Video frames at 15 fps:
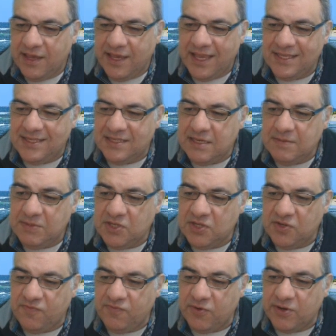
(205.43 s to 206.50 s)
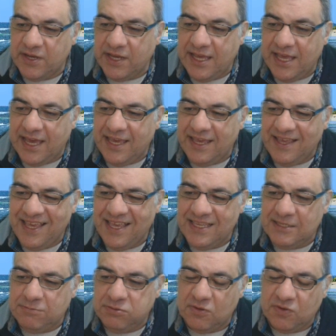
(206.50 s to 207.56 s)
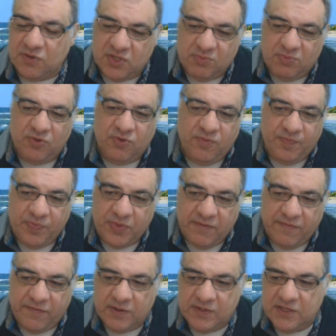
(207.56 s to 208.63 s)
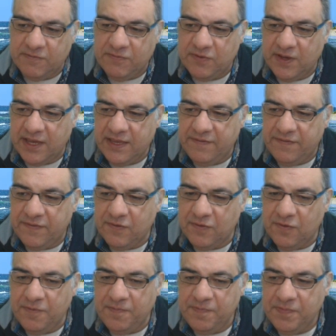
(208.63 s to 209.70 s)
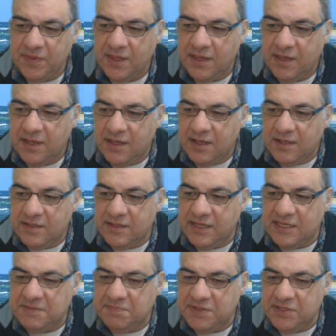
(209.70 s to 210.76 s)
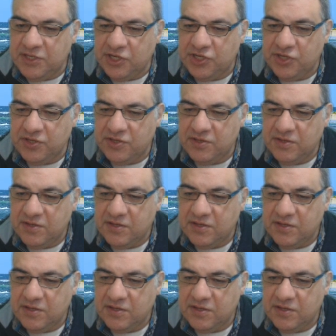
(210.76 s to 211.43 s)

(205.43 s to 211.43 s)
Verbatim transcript: It seems rook a8 is plausible. For example, a4. This position